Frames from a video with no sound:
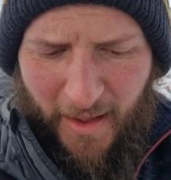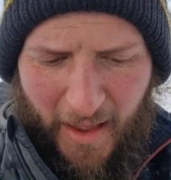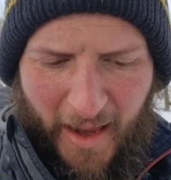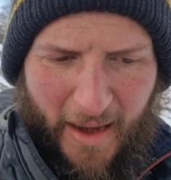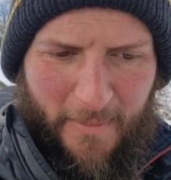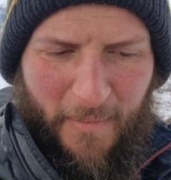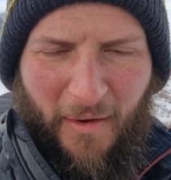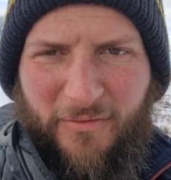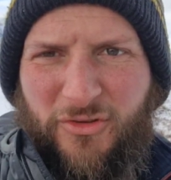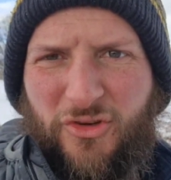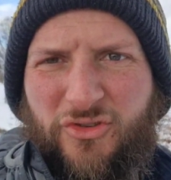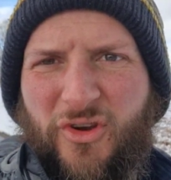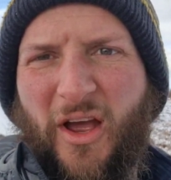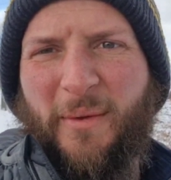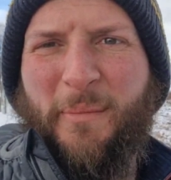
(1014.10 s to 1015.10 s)
I've
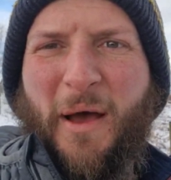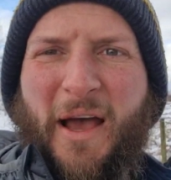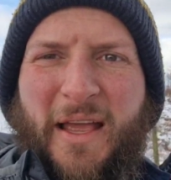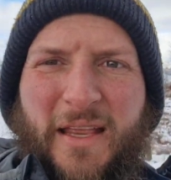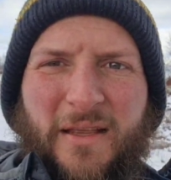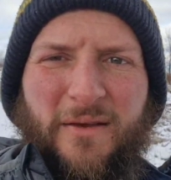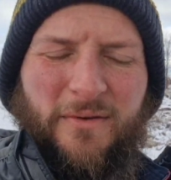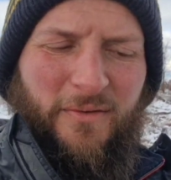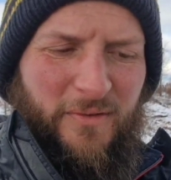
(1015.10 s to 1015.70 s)
just tried my